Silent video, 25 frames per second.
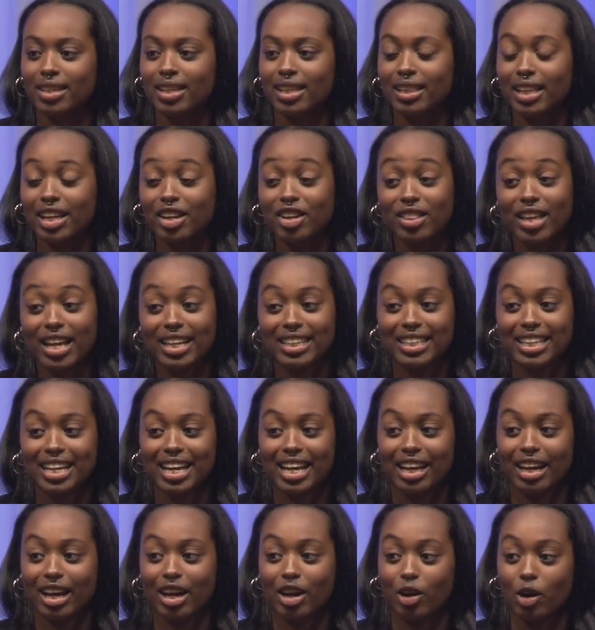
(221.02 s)
Later that day,
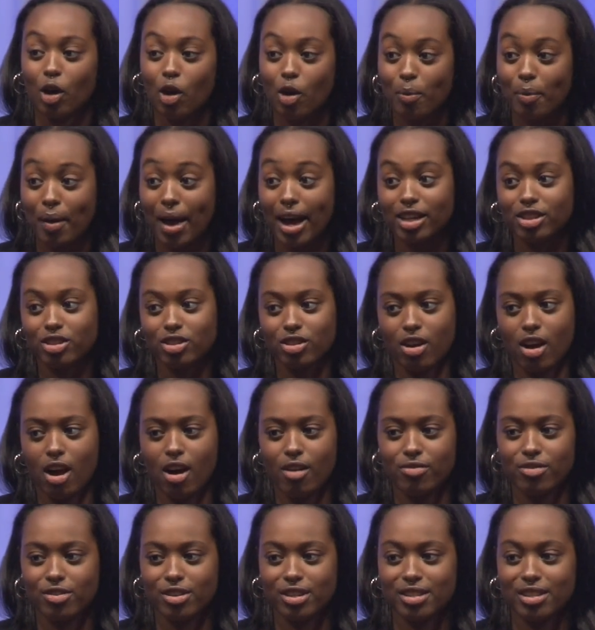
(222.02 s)
I got a call back to her
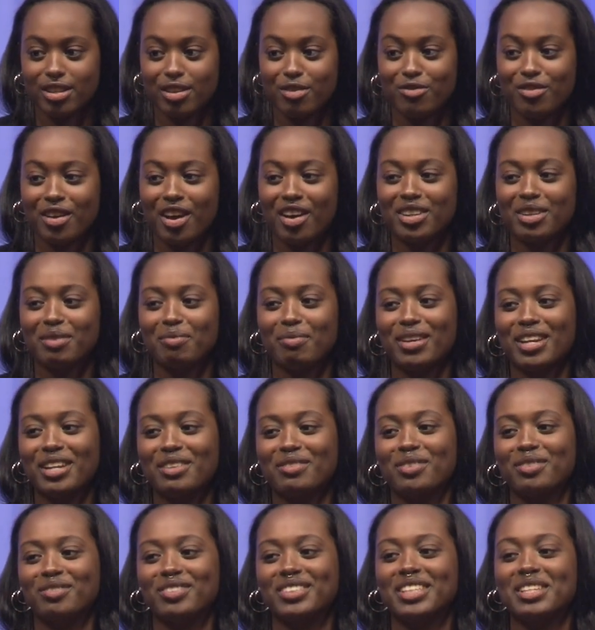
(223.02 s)
office and found a man
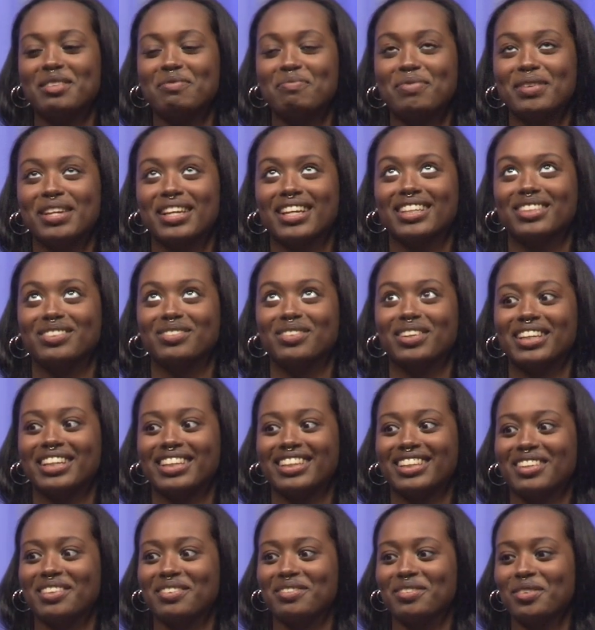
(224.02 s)
from CPS
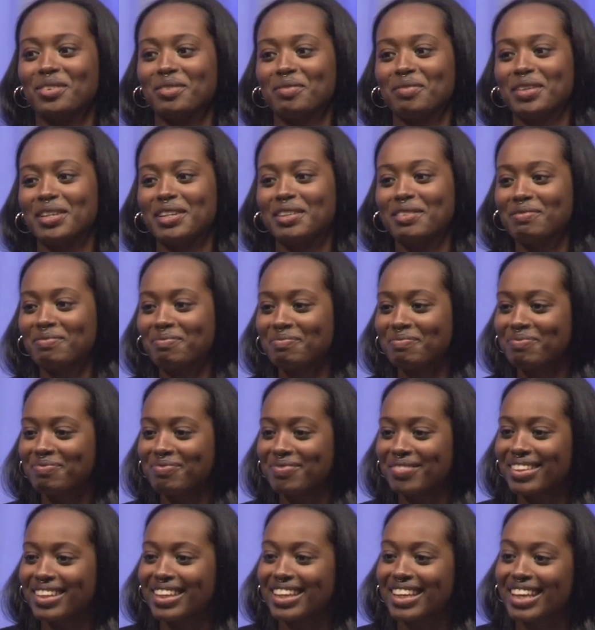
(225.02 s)
waiting there for me.
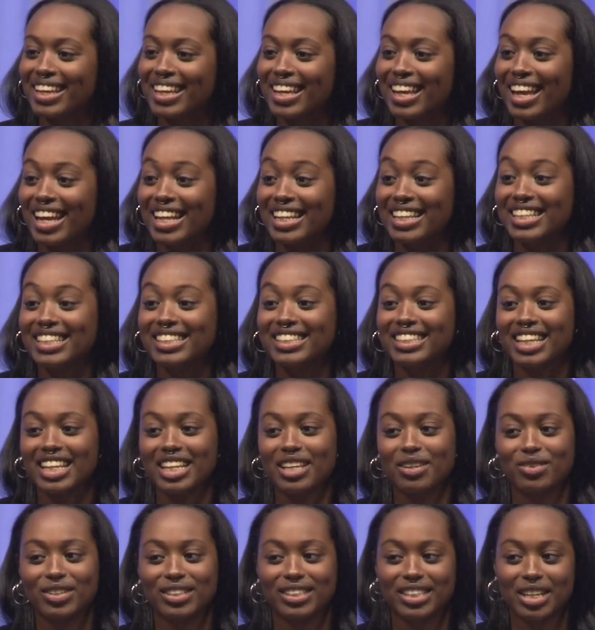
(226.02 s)
And he said
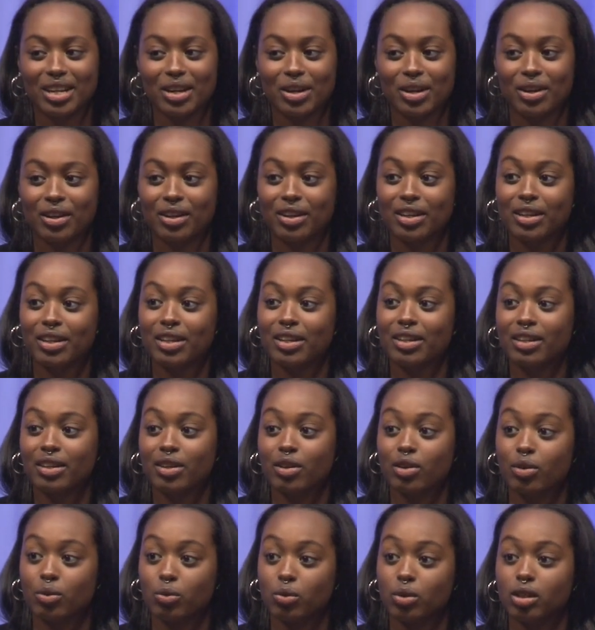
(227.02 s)
he was there,
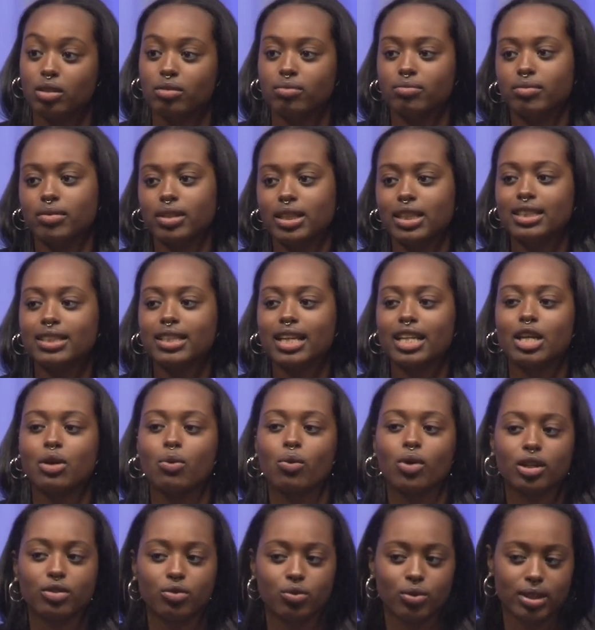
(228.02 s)
he said he
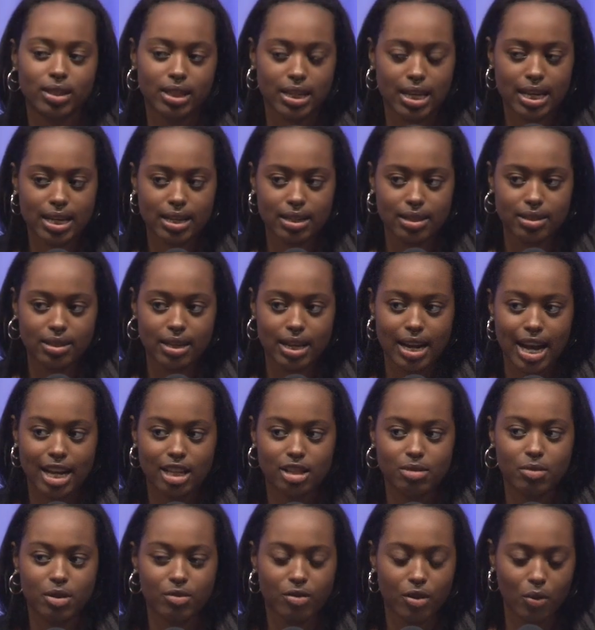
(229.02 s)
worked with kids and
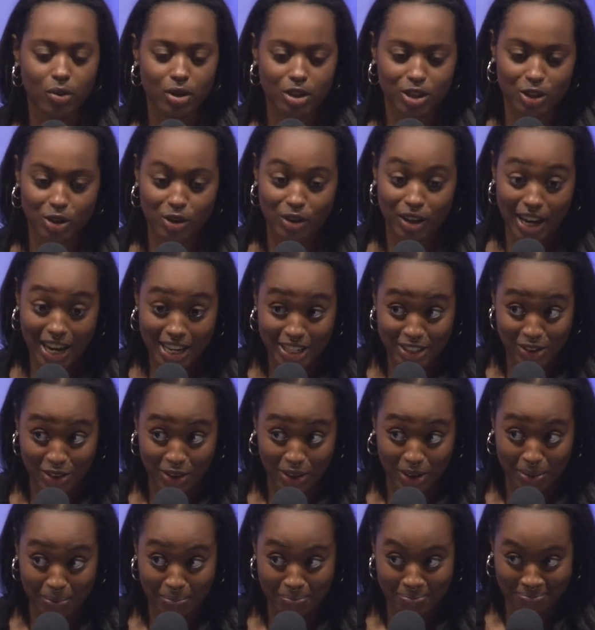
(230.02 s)
asked me if I wanted to go get ice
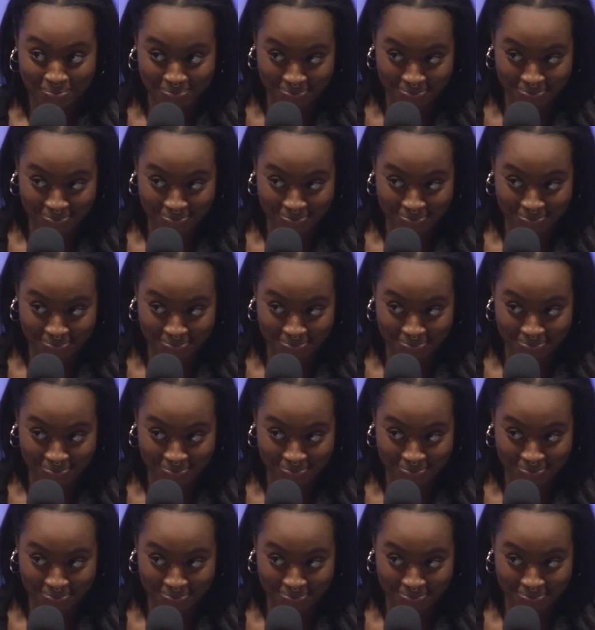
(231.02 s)
cream.